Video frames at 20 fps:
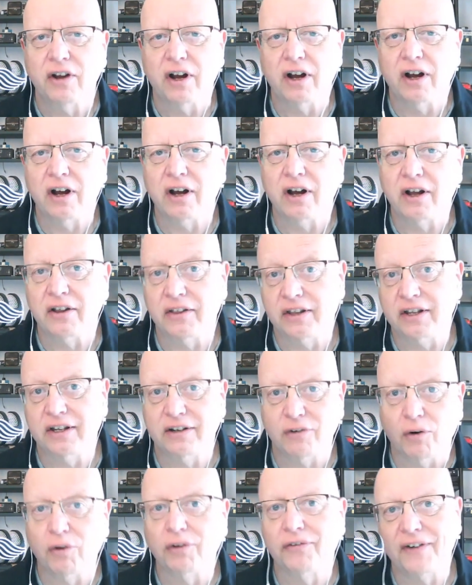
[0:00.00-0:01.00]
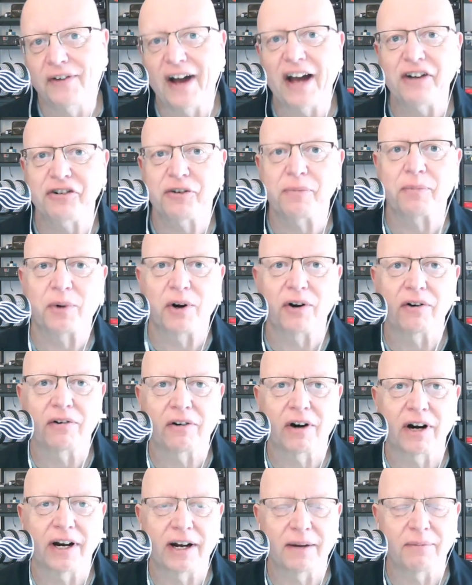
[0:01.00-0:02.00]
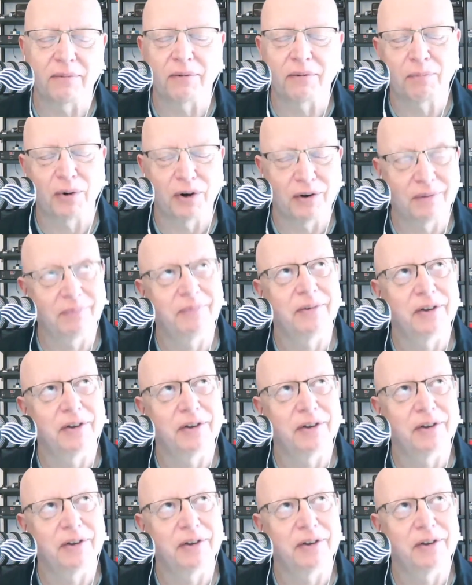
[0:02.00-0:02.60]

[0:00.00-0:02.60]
uh, the old fashioned pro, pro